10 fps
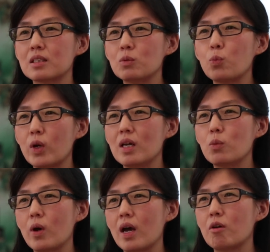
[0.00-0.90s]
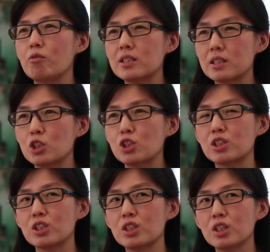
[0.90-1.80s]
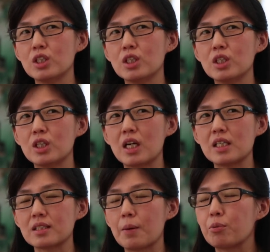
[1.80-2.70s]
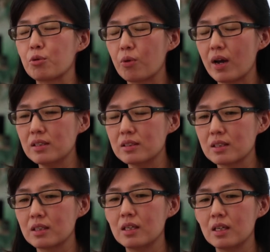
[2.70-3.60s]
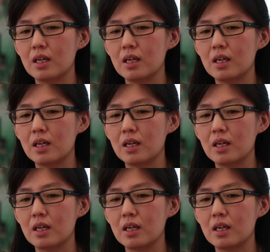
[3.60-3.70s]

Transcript: certain way where research has progressed,